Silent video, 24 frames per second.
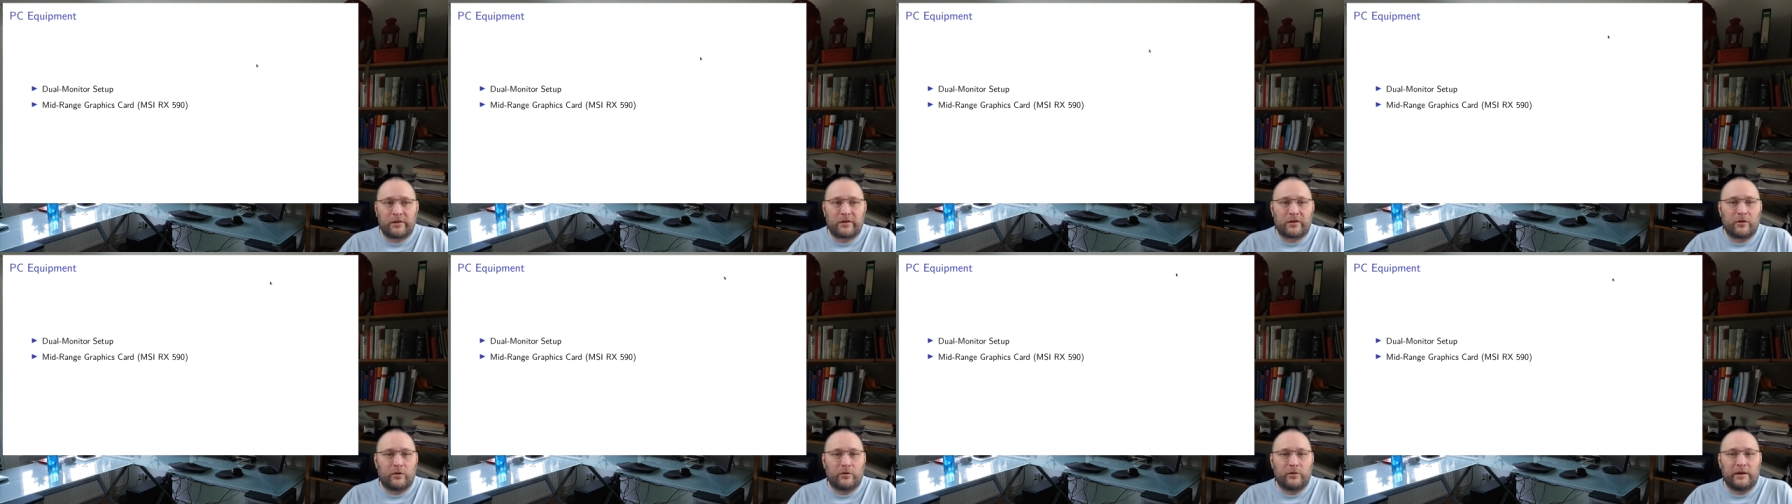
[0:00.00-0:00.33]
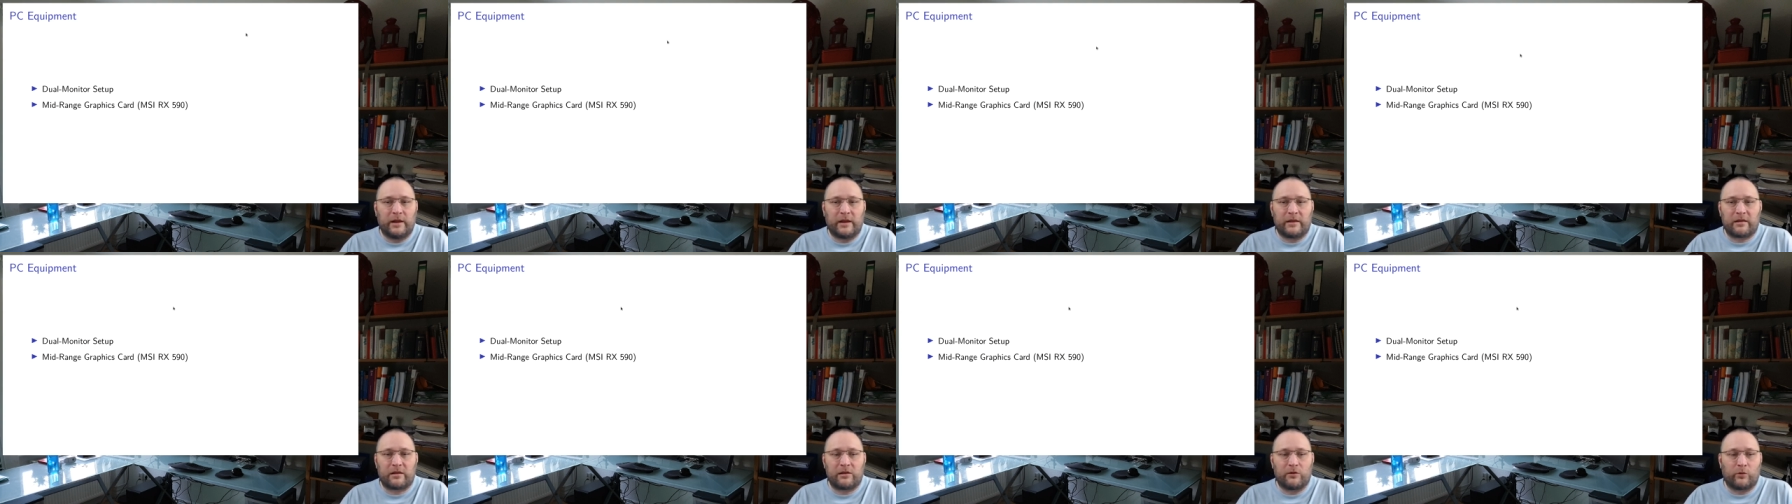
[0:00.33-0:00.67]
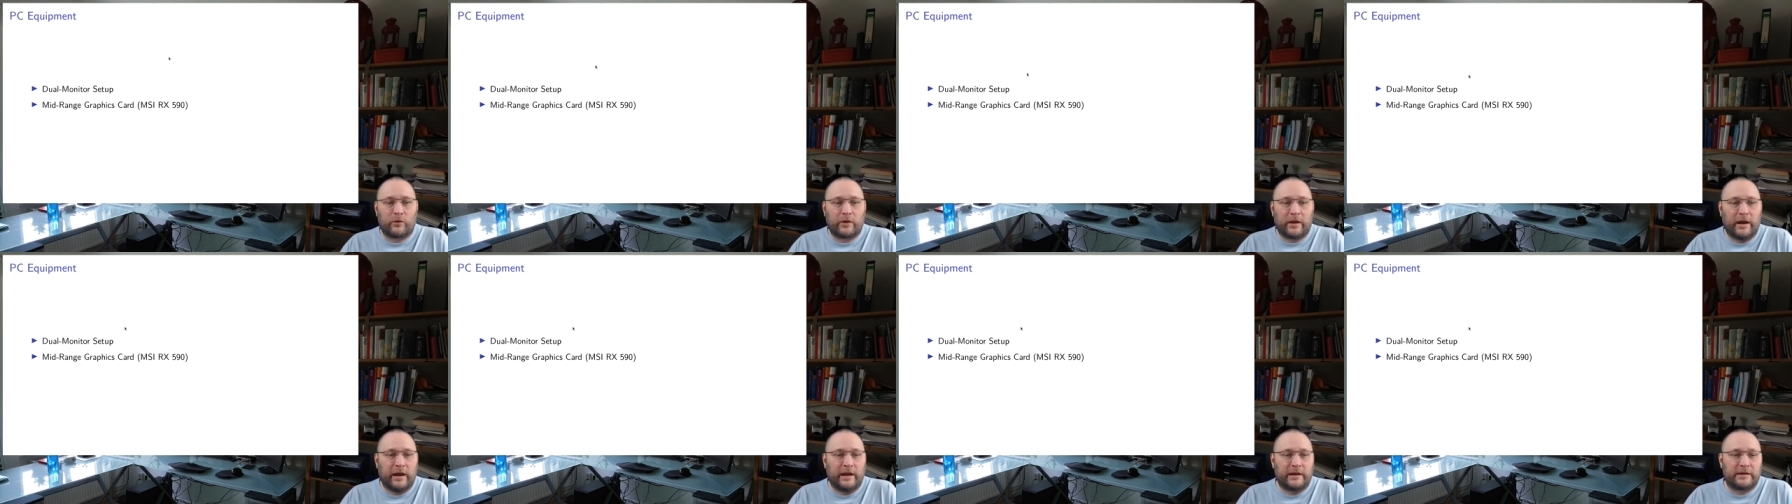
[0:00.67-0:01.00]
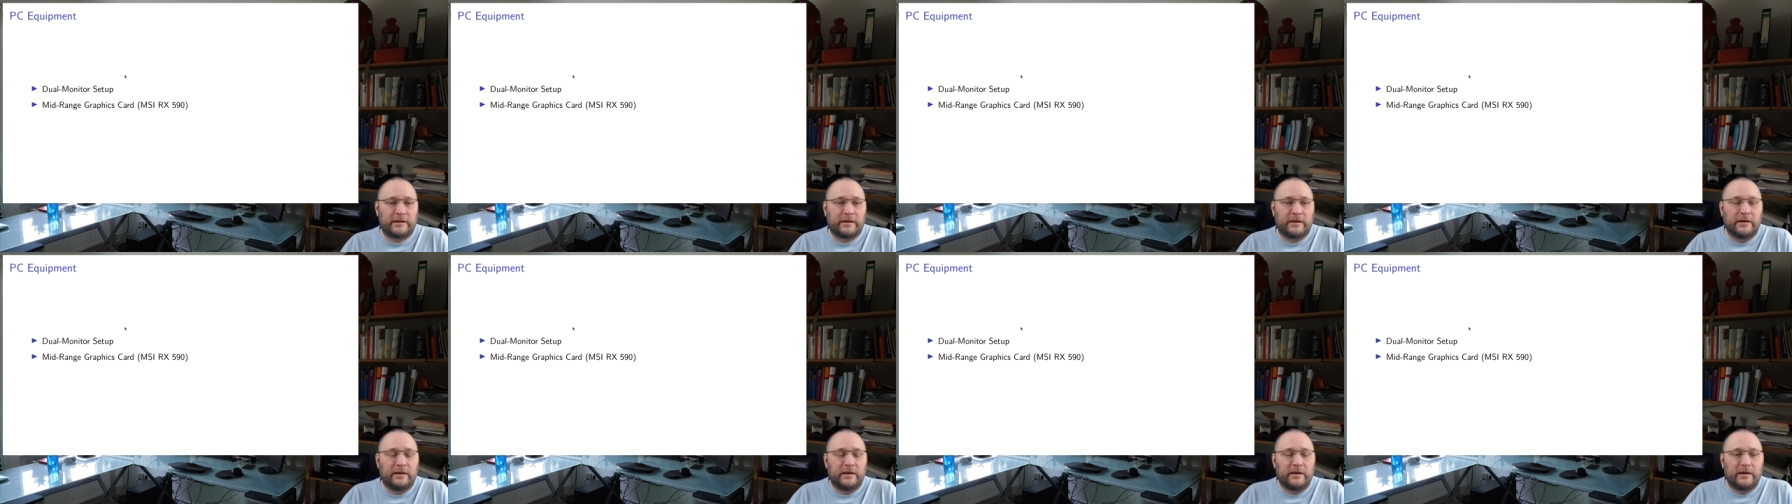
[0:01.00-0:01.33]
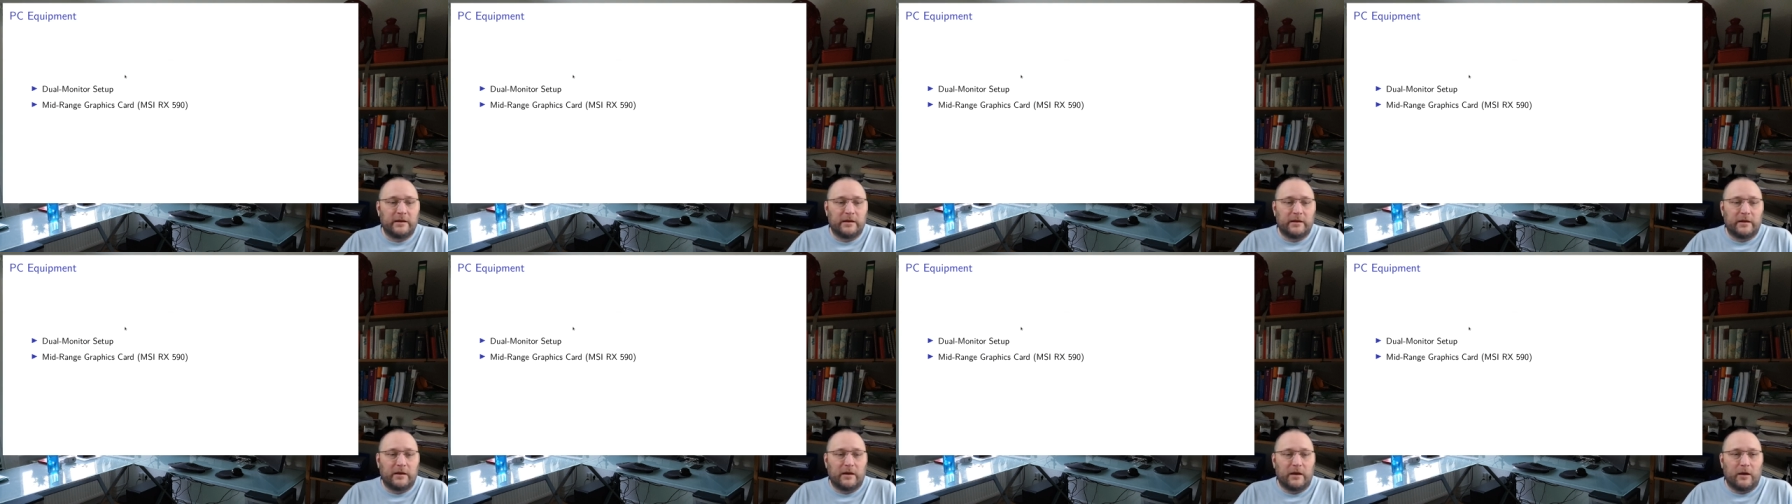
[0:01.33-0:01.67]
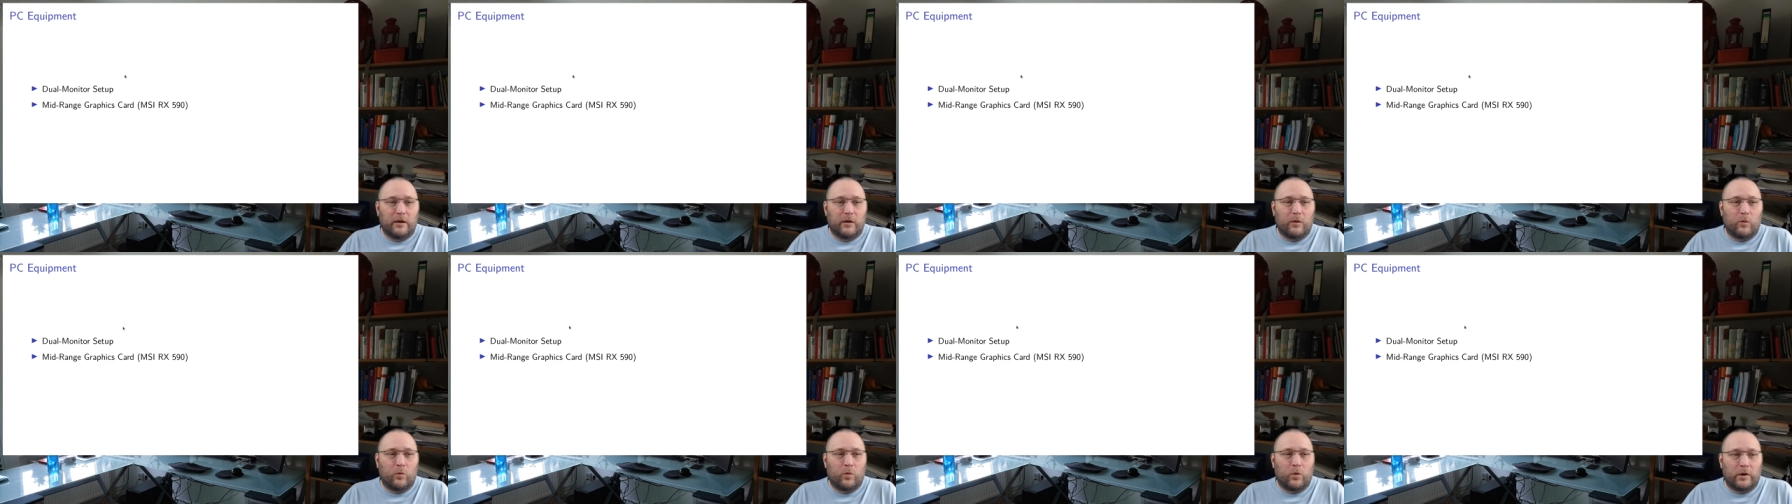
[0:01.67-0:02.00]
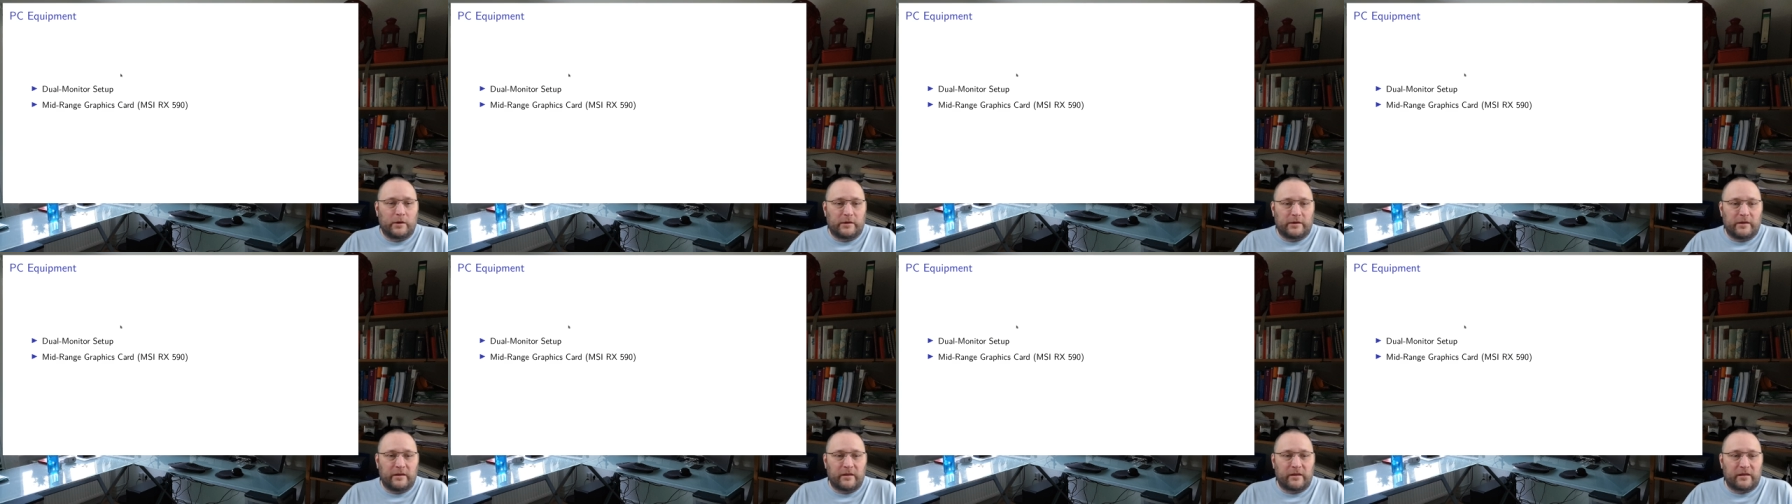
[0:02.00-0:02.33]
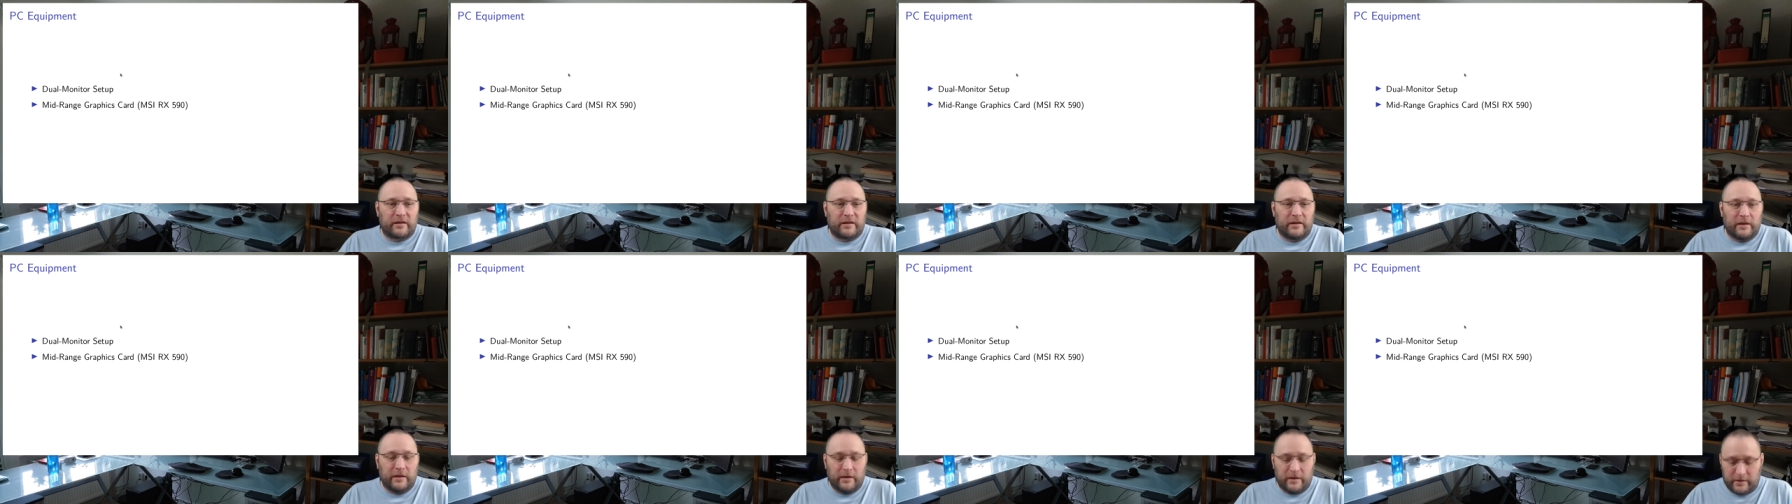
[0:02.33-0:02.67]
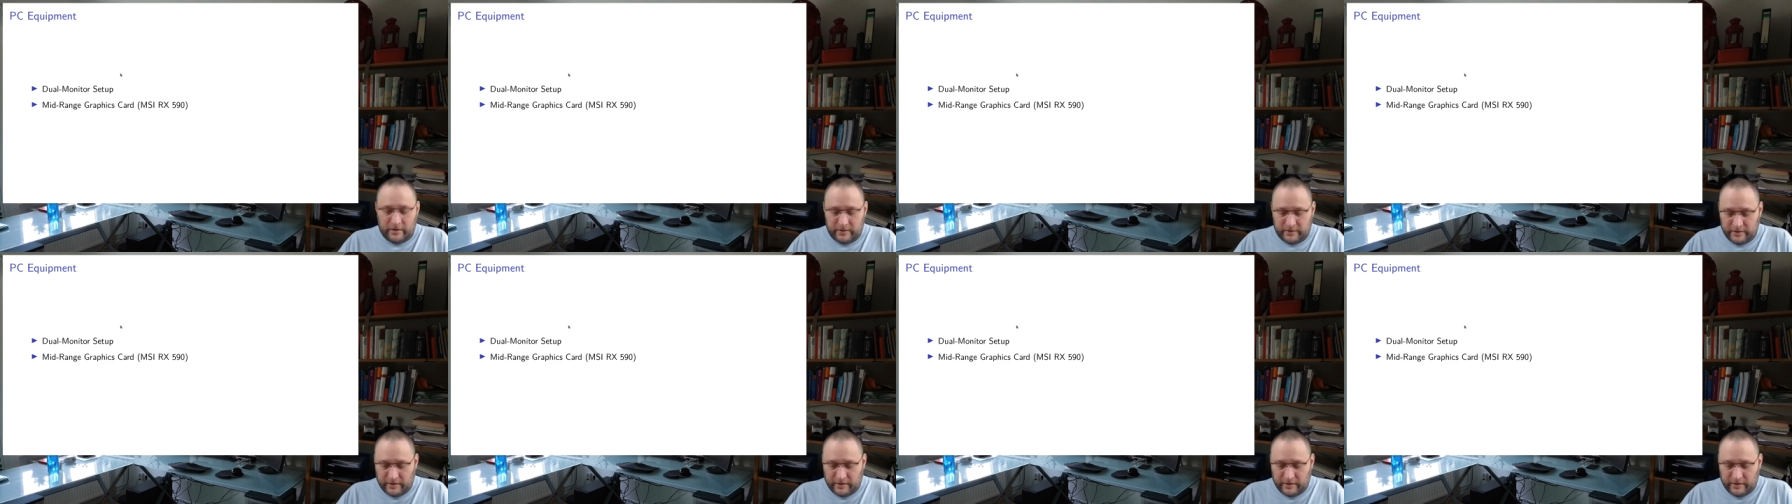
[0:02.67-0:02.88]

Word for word: So let's look at what is the,